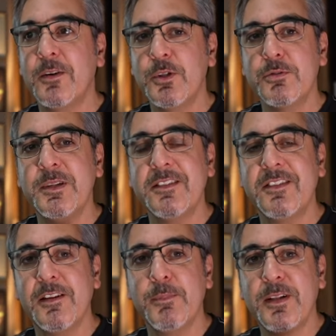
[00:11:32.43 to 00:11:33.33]
which
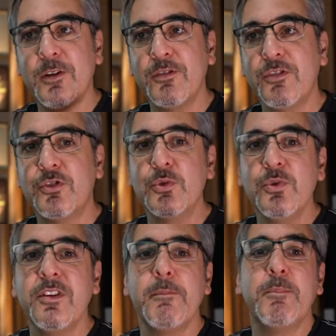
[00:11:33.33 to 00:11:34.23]
means it belongs
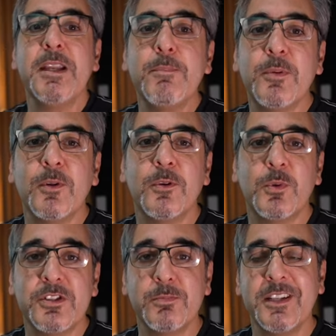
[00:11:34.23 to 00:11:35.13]
to the people,
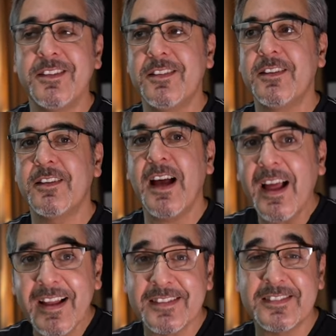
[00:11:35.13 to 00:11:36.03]
which means
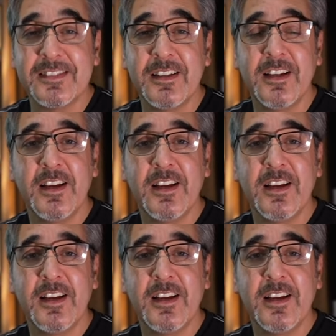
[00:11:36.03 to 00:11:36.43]
us.